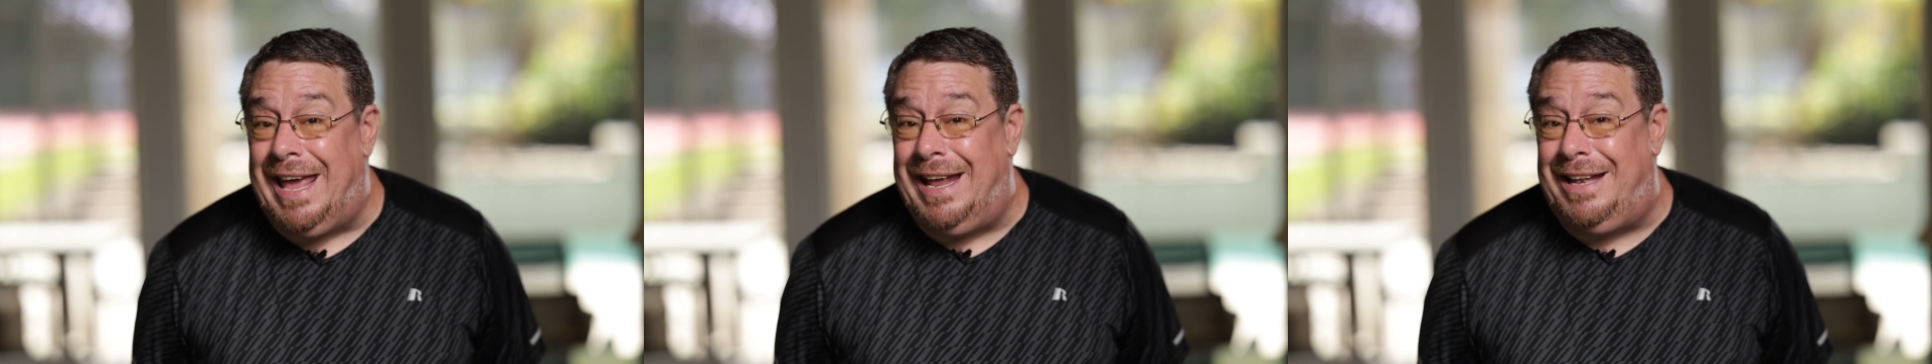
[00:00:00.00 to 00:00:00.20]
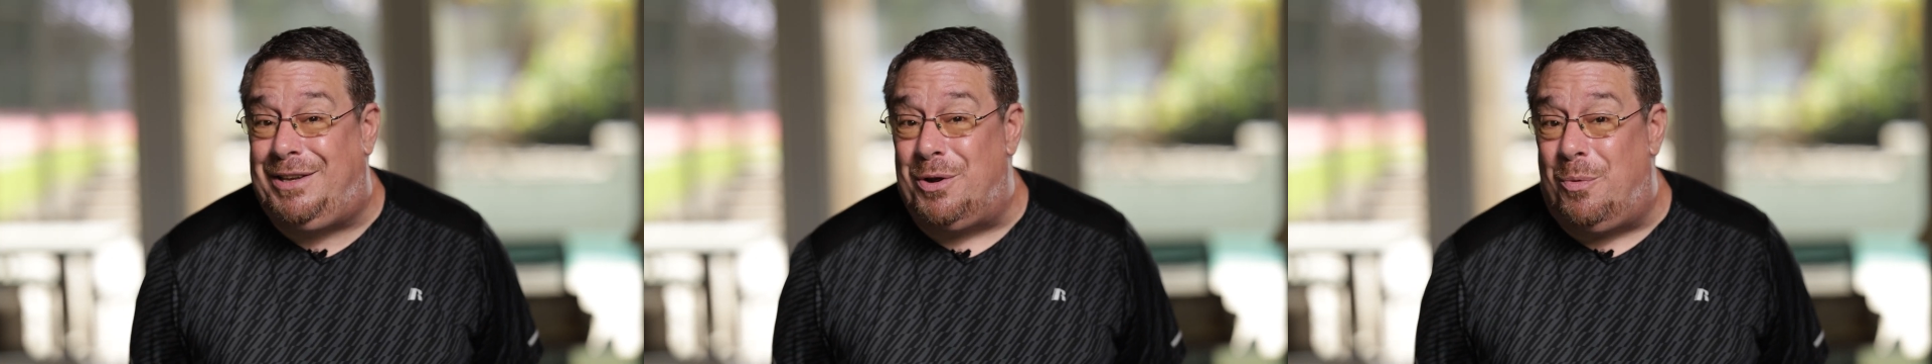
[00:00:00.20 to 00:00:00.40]

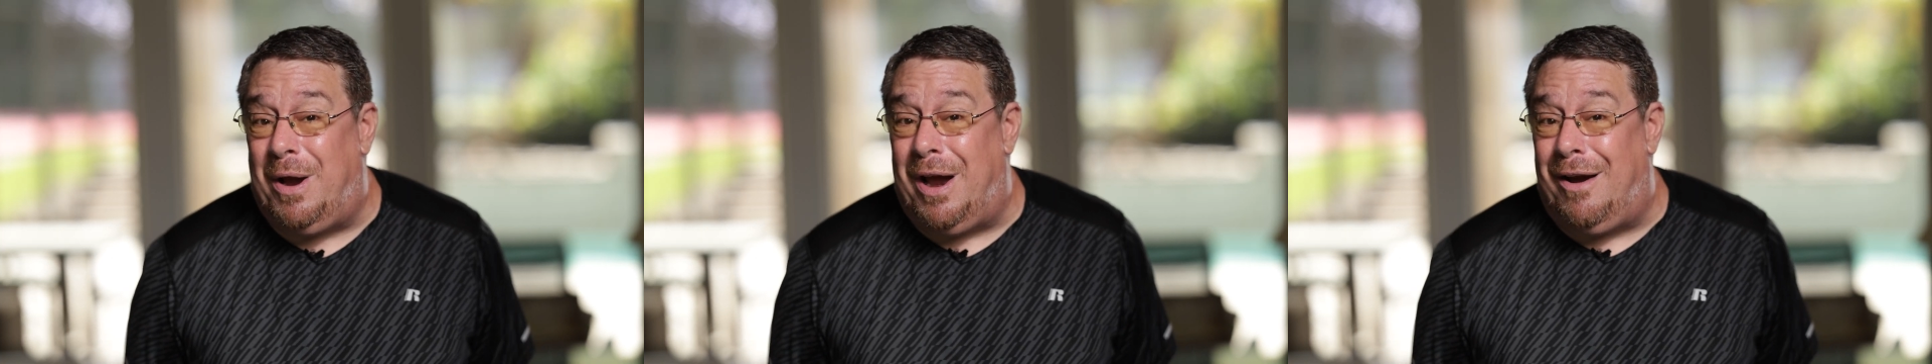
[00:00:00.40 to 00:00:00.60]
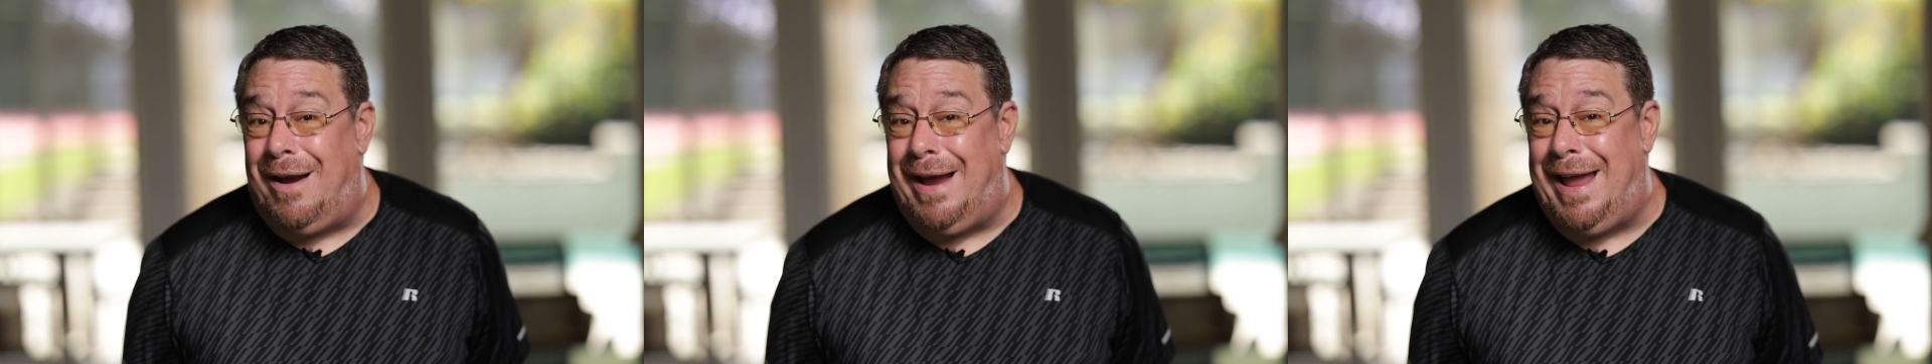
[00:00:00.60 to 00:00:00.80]
get to
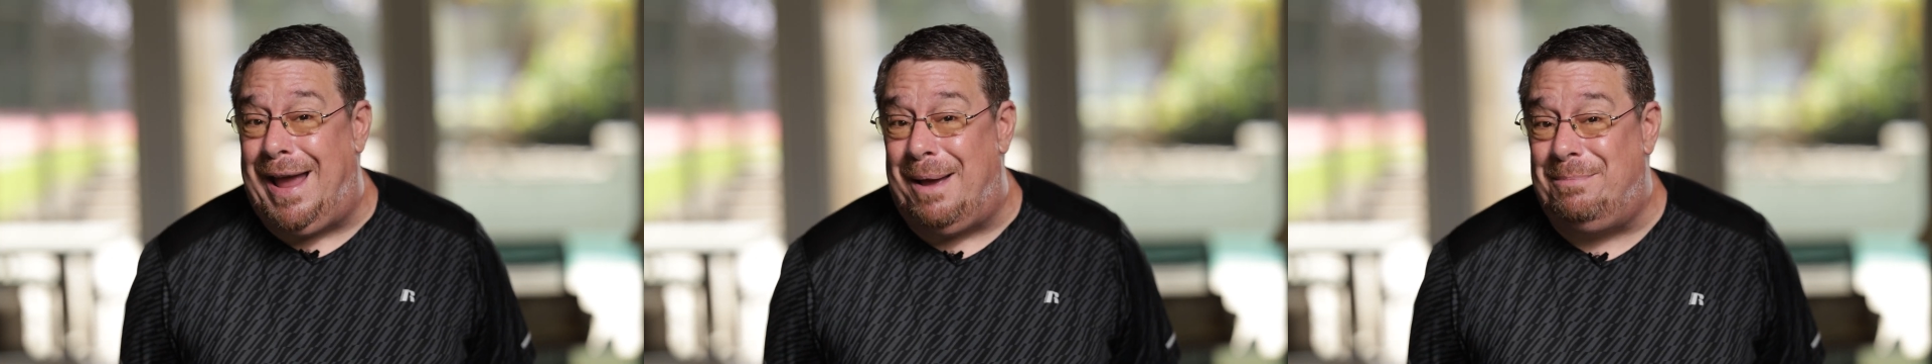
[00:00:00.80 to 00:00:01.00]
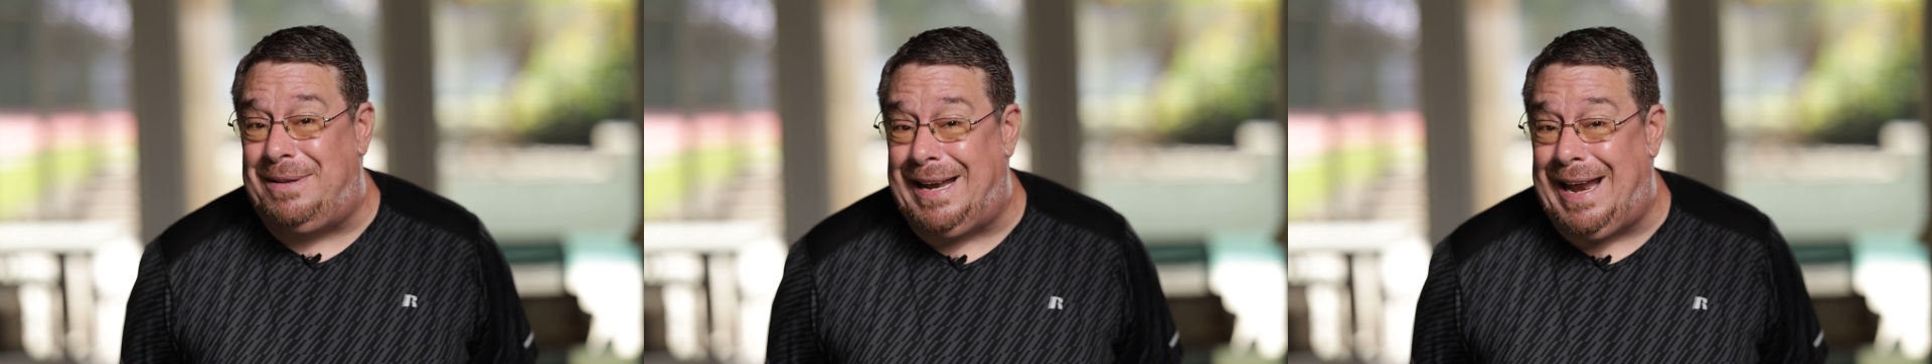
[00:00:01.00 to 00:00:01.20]
where I
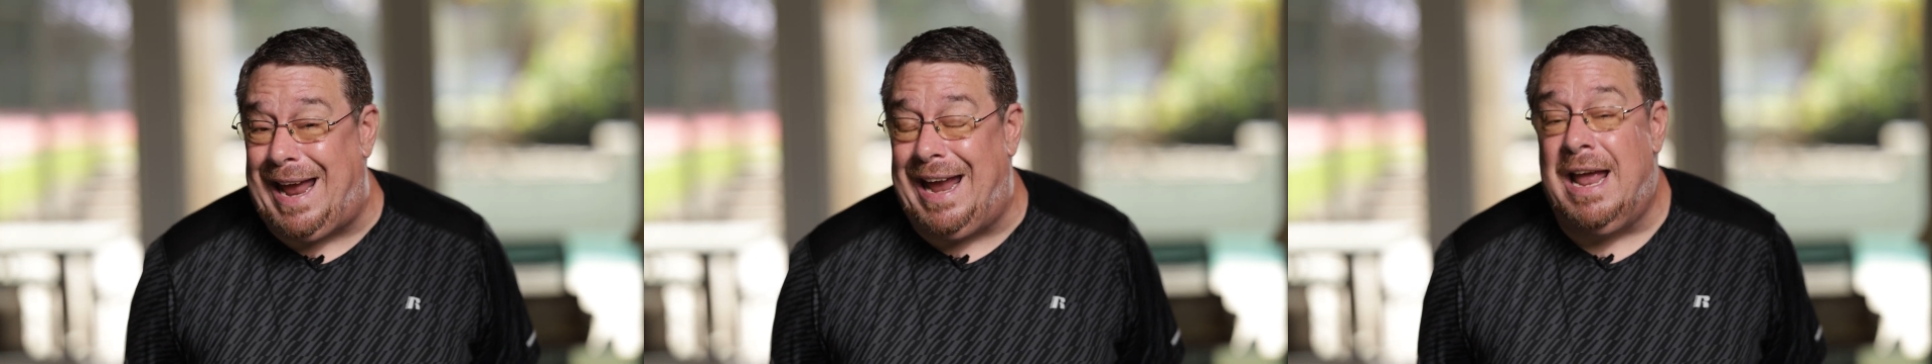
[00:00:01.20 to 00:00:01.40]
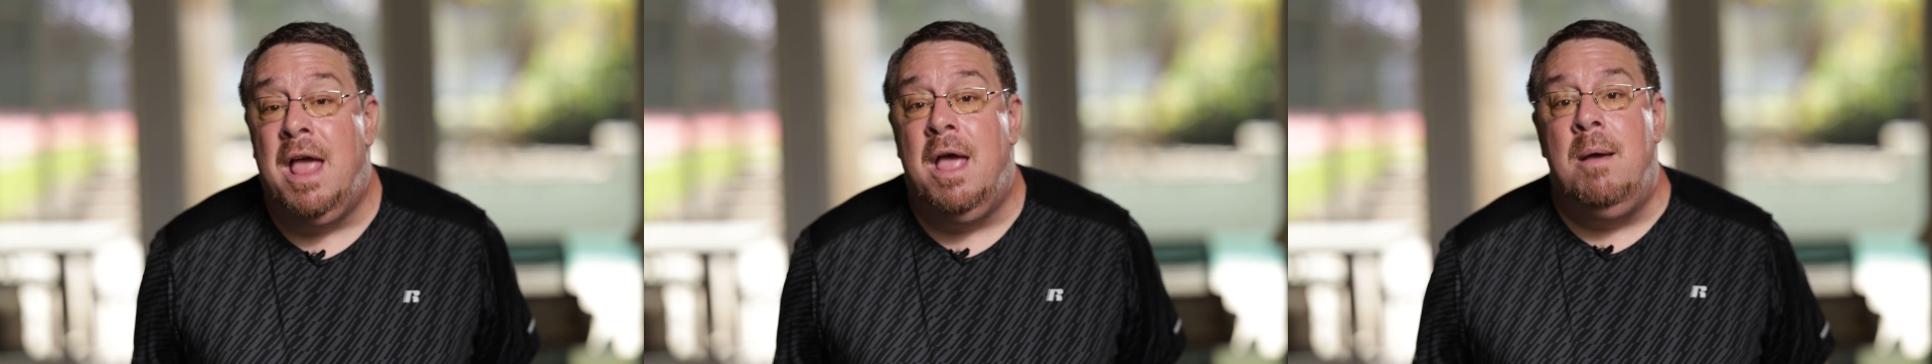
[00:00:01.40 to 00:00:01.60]
am today.